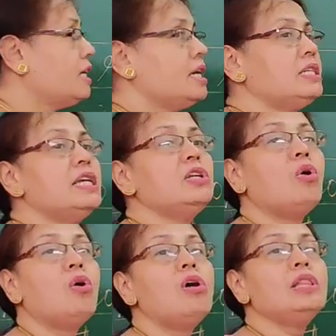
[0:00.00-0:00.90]

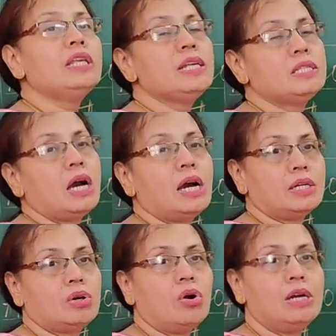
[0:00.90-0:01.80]
connected, all these
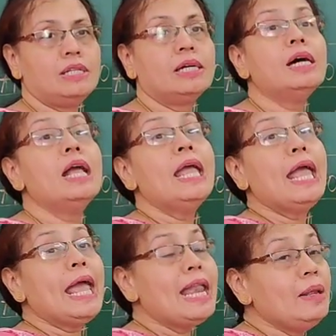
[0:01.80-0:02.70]
are called the
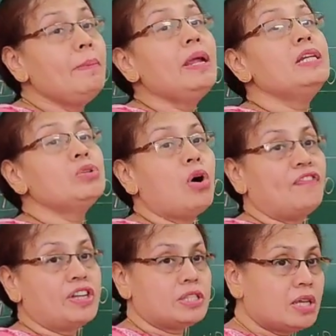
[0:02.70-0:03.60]
elements
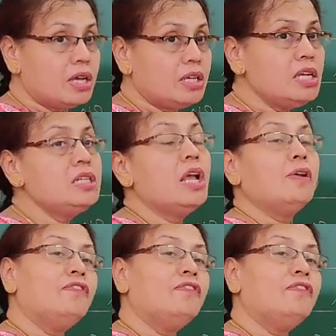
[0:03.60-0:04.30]
of a circuit,